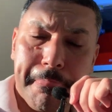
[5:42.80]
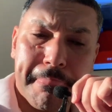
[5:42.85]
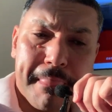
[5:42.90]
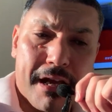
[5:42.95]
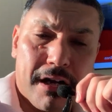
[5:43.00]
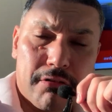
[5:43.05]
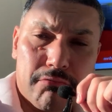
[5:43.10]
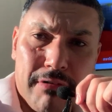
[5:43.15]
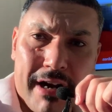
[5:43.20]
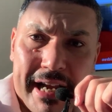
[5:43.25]

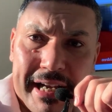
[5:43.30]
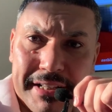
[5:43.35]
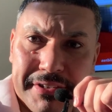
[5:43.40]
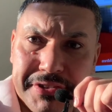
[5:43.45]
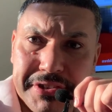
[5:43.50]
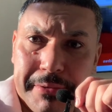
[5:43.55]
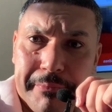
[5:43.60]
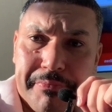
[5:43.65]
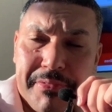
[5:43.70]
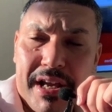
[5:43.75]

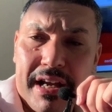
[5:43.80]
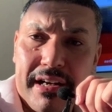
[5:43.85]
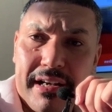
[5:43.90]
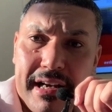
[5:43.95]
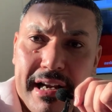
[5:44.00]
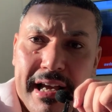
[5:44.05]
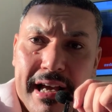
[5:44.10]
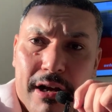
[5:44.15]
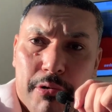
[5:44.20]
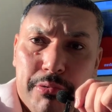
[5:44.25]
Right,
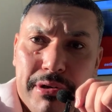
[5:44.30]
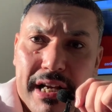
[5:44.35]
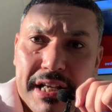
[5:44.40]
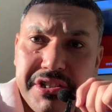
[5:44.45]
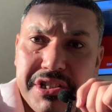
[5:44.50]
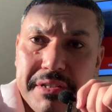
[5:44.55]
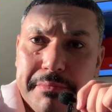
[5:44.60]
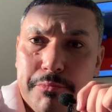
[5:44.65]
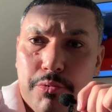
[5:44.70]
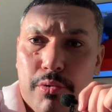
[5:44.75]
now
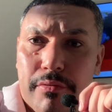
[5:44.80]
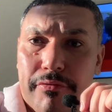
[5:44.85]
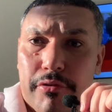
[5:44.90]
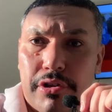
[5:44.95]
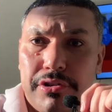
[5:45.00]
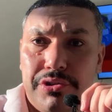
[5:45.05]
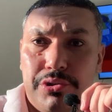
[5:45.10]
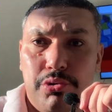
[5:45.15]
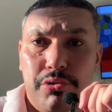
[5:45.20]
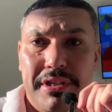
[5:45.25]
let's move
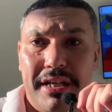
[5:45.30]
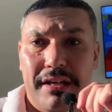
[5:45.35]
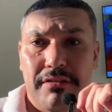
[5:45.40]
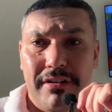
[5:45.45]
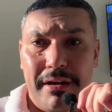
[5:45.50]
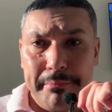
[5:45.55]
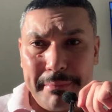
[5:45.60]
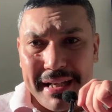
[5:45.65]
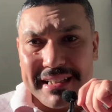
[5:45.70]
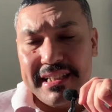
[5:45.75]
on to the
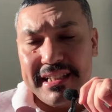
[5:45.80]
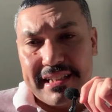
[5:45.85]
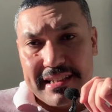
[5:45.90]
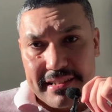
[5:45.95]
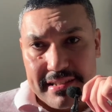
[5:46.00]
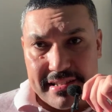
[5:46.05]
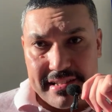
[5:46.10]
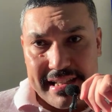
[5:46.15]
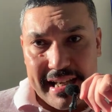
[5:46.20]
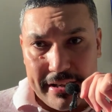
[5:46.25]

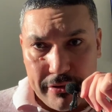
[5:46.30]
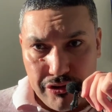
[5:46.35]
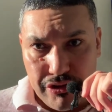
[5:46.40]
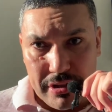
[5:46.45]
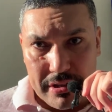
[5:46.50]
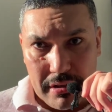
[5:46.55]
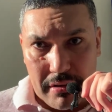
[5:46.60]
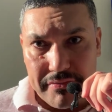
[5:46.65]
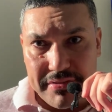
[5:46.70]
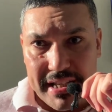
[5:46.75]
grammatical
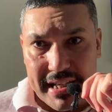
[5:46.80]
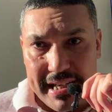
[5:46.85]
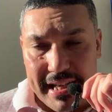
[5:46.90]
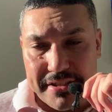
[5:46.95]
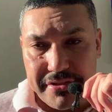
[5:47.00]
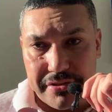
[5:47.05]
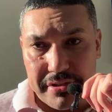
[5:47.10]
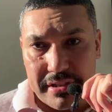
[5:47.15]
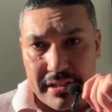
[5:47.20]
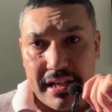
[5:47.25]
section of the
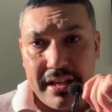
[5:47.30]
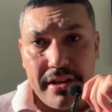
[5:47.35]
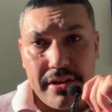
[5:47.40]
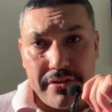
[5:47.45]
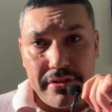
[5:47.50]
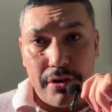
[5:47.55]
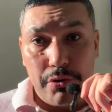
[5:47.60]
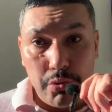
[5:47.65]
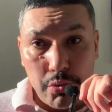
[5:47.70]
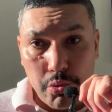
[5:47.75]
lesson,
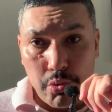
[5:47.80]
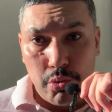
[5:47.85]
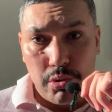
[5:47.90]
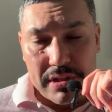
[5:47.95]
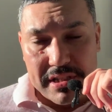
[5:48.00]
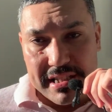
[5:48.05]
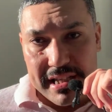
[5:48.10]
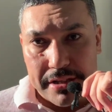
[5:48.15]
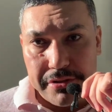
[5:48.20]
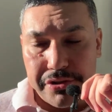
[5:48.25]
the
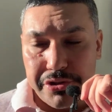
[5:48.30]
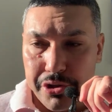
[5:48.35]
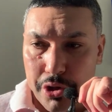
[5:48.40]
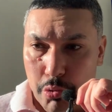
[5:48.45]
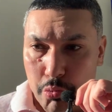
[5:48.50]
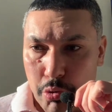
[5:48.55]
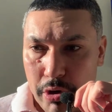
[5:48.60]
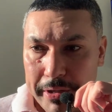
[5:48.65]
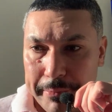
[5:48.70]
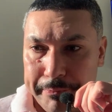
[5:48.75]
rules and
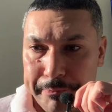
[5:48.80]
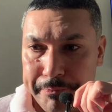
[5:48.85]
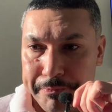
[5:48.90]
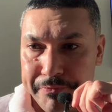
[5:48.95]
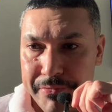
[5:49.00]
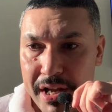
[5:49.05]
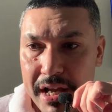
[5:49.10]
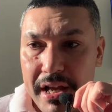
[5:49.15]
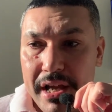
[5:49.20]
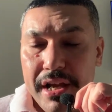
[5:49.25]
so on.
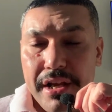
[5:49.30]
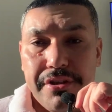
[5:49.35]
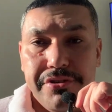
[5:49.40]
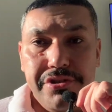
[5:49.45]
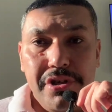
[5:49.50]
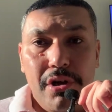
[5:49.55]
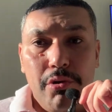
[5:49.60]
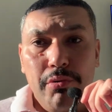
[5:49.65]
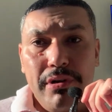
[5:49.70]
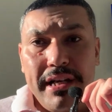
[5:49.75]

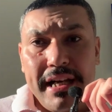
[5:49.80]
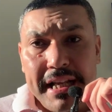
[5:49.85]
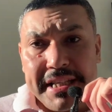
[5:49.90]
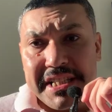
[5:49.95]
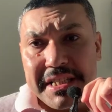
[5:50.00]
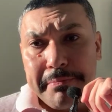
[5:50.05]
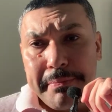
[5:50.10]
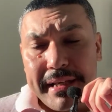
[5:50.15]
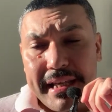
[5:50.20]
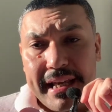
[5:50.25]
So
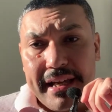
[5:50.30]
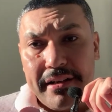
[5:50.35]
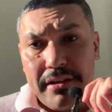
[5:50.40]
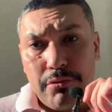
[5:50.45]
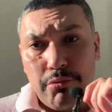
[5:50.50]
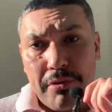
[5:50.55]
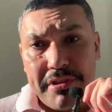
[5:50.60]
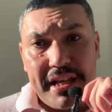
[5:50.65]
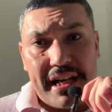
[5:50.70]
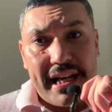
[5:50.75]
let's
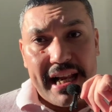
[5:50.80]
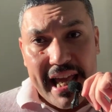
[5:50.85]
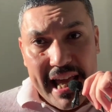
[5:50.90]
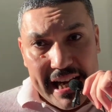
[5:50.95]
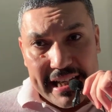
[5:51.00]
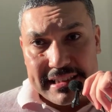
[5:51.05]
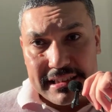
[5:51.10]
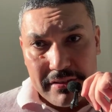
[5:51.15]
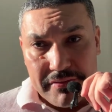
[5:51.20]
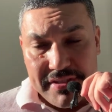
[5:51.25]
begin with an
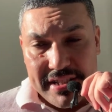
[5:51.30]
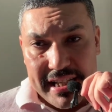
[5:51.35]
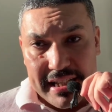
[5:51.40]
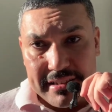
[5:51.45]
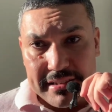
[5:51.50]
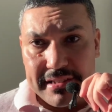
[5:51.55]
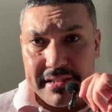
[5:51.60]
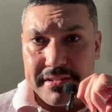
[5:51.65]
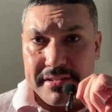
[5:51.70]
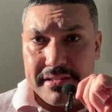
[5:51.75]
active
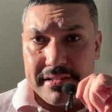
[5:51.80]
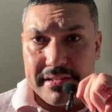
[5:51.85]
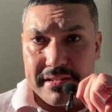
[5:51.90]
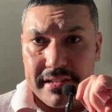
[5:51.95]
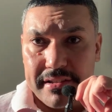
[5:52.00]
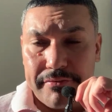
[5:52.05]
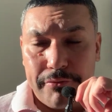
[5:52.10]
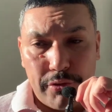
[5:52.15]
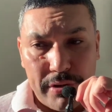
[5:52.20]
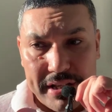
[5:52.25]
sentence.
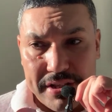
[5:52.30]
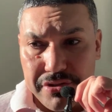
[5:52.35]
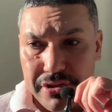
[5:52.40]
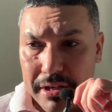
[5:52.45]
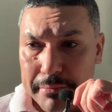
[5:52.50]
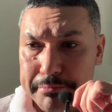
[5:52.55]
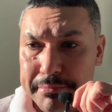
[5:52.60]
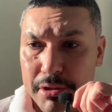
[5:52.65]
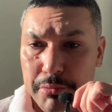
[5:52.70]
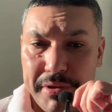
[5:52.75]
For
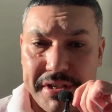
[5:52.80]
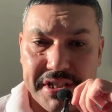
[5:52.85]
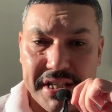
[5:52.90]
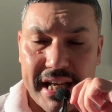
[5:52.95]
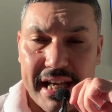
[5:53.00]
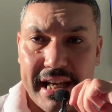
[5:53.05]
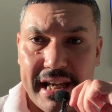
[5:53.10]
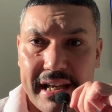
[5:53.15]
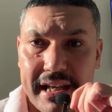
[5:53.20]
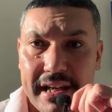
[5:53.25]
example, we
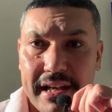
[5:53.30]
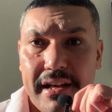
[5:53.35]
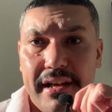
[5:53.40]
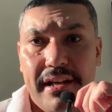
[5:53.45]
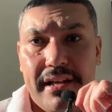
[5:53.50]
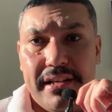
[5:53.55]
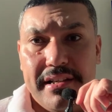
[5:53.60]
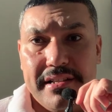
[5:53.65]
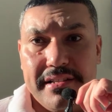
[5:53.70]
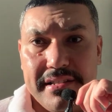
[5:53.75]
say,
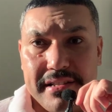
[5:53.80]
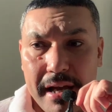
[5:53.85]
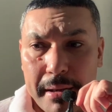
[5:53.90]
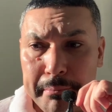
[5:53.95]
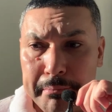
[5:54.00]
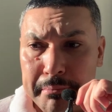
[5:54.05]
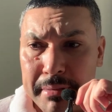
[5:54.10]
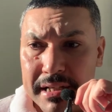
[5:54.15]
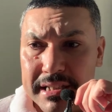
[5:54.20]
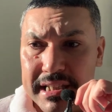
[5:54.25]

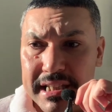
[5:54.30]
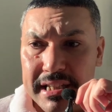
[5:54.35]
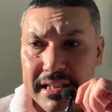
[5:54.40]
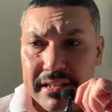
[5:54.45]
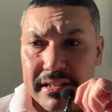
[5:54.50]
somebody